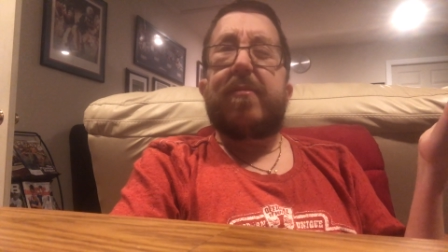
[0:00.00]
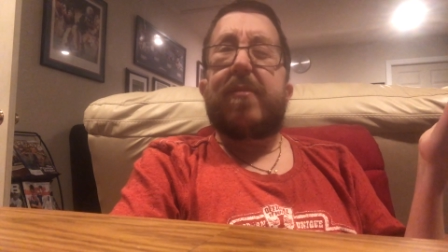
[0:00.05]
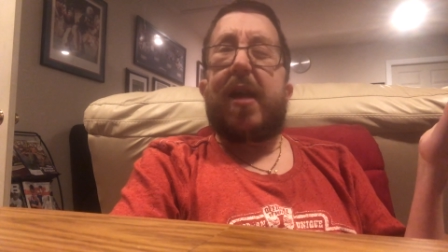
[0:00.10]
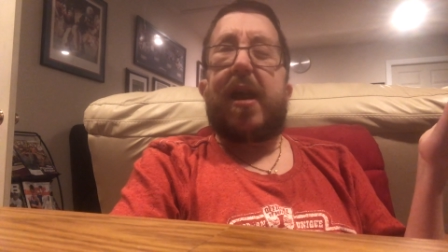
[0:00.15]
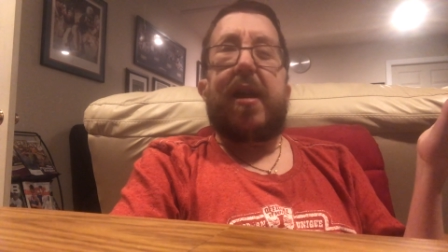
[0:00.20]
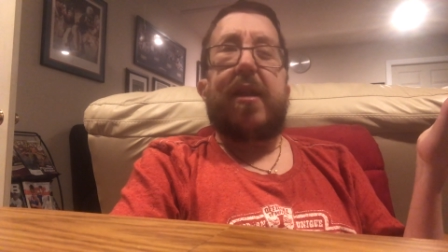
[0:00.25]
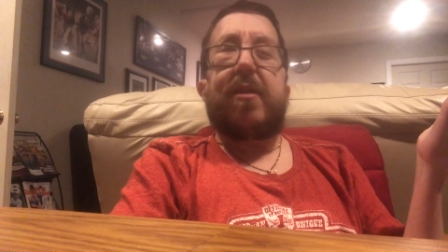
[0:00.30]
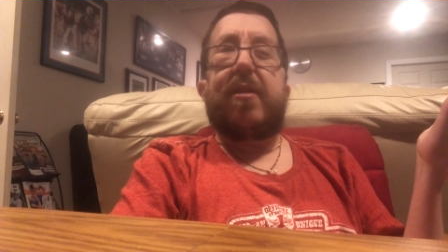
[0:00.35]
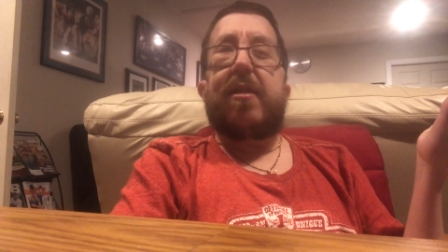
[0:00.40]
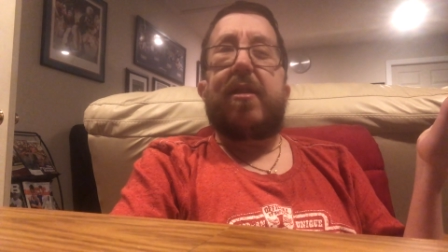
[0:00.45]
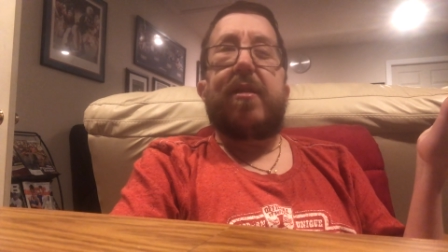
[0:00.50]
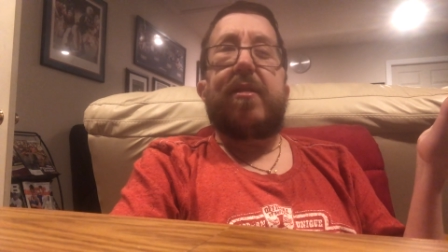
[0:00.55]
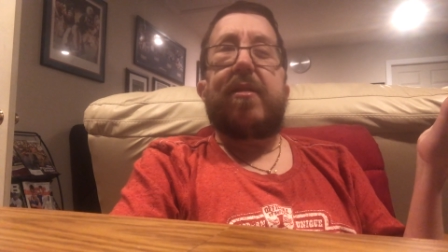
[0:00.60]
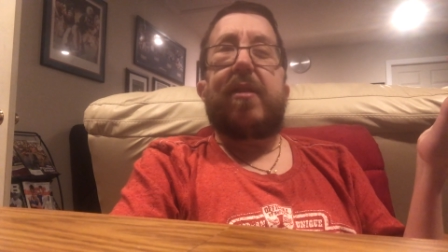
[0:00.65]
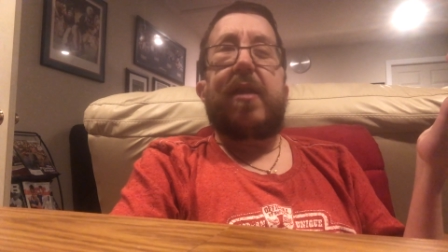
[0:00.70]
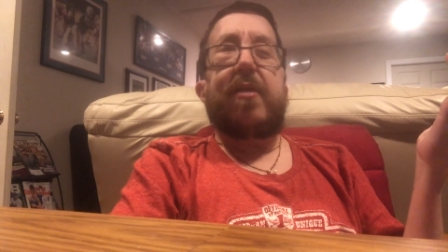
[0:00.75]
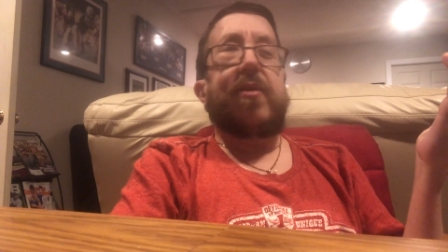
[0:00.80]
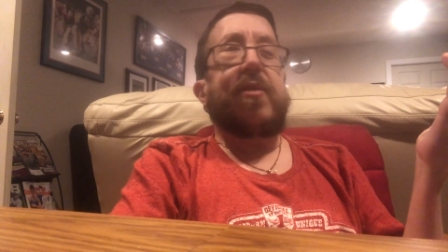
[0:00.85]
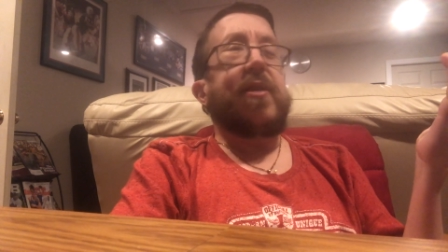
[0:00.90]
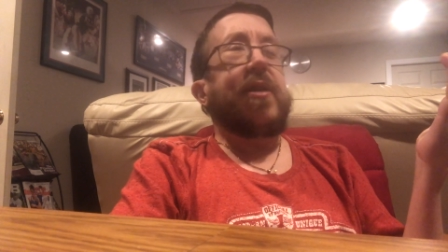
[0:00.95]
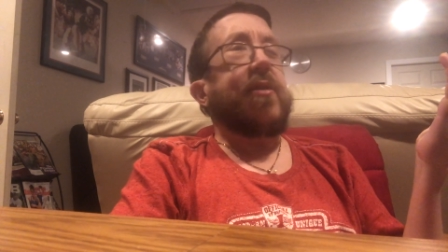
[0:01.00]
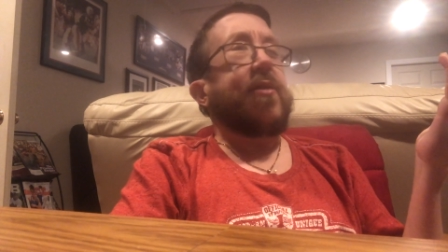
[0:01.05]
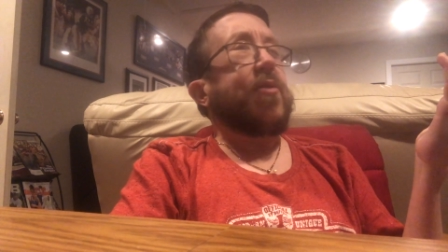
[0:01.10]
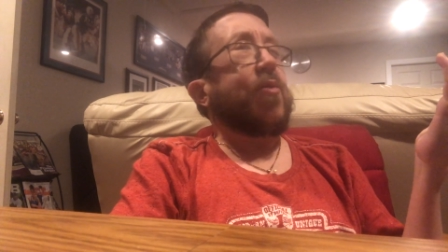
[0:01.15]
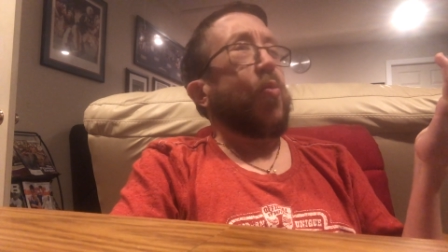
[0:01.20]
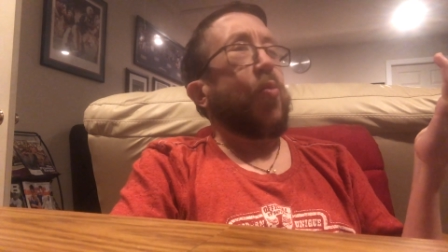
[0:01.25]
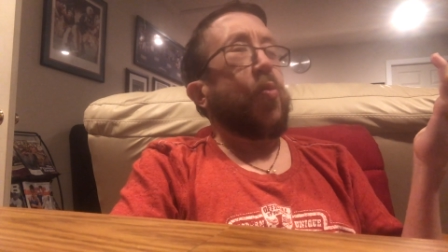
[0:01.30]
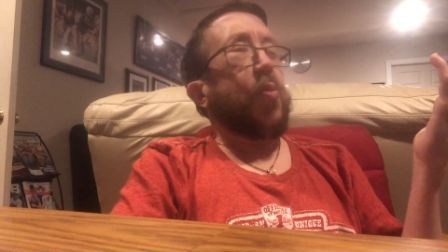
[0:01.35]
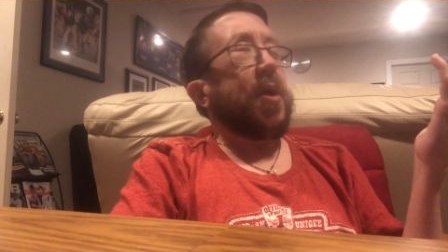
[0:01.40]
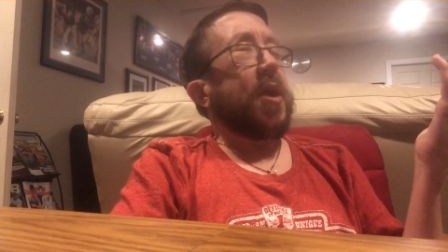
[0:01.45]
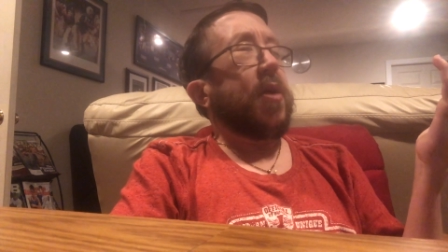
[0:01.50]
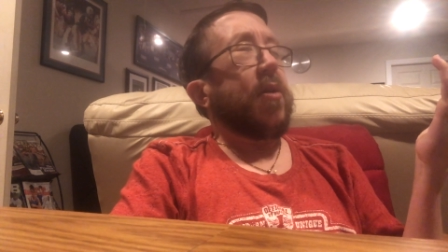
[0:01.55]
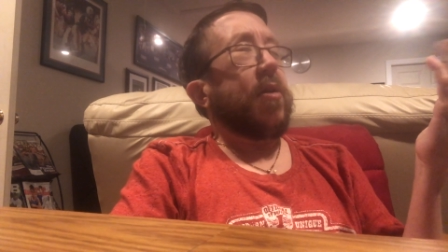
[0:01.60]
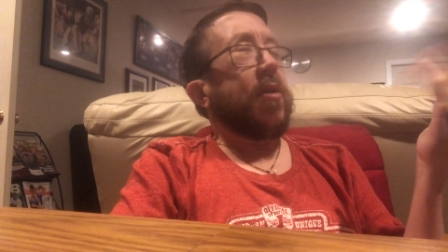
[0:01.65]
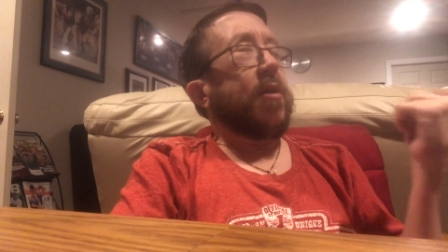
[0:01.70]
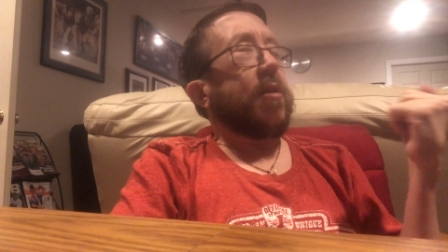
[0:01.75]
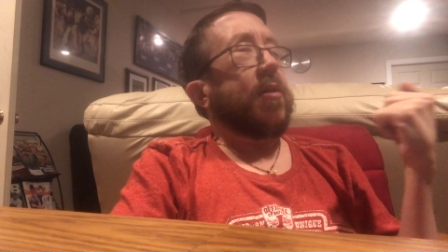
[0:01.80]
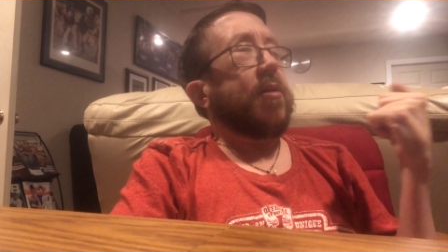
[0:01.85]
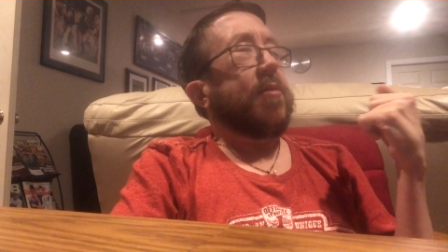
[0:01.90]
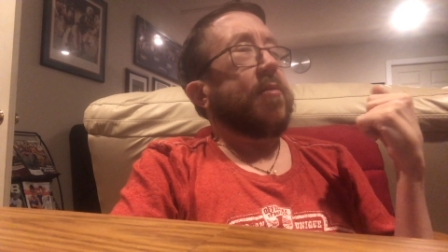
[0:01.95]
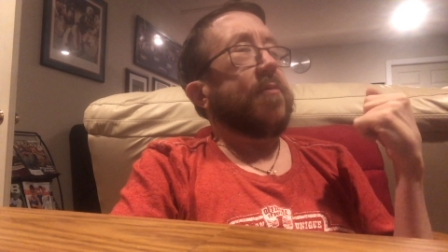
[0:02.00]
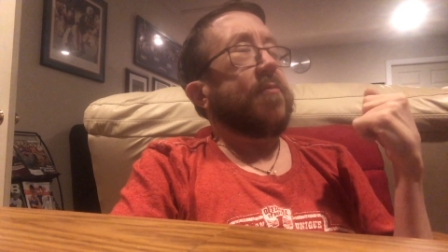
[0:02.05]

I, that's just a weird